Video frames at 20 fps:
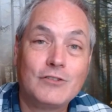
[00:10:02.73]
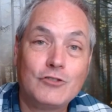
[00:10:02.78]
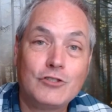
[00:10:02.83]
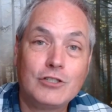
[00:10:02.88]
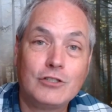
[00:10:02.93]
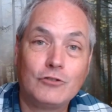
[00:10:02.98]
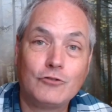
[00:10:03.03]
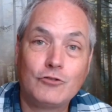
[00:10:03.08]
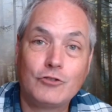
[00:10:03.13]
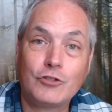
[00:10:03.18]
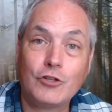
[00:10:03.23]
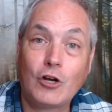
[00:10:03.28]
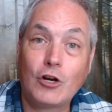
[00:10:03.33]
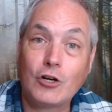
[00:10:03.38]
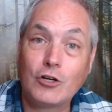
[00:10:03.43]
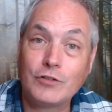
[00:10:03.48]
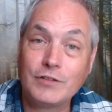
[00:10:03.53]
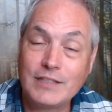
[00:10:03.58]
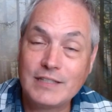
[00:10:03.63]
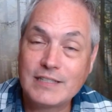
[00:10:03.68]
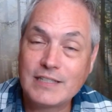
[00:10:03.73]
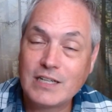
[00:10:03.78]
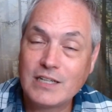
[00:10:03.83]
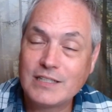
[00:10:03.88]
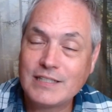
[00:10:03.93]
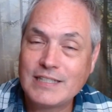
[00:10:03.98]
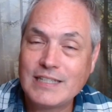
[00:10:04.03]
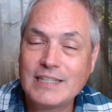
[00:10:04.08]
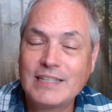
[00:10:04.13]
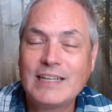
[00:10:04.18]
children are
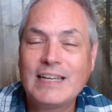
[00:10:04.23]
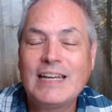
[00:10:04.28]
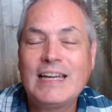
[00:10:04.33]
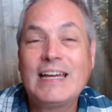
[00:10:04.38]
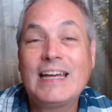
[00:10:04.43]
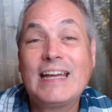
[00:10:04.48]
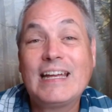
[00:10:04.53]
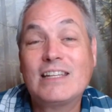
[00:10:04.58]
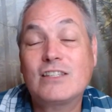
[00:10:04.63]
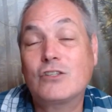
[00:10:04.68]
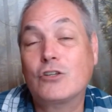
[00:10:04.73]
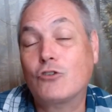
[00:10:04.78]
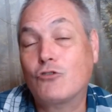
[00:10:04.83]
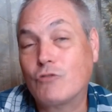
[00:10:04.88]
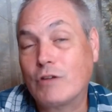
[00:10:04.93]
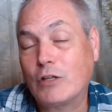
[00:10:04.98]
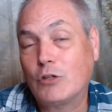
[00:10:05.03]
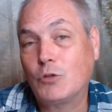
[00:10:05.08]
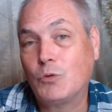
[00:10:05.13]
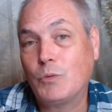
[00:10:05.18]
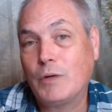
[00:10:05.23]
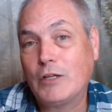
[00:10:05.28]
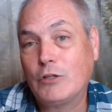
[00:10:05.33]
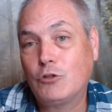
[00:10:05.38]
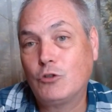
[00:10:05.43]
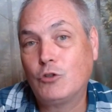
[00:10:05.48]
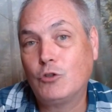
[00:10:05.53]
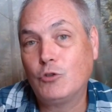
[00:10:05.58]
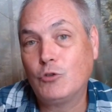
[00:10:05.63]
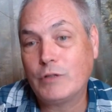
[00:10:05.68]
discussing, it's a great way
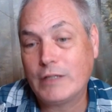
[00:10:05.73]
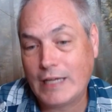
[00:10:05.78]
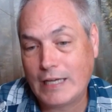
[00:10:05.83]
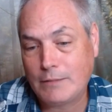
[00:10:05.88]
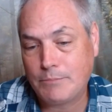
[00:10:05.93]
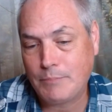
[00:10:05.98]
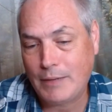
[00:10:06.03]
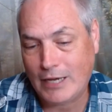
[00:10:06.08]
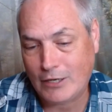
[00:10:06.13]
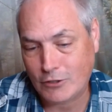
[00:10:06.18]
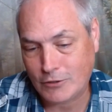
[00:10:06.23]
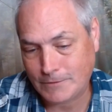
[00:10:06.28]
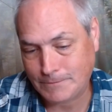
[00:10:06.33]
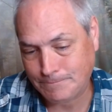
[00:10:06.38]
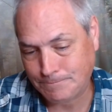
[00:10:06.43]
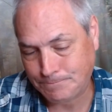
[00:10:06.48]
to get better.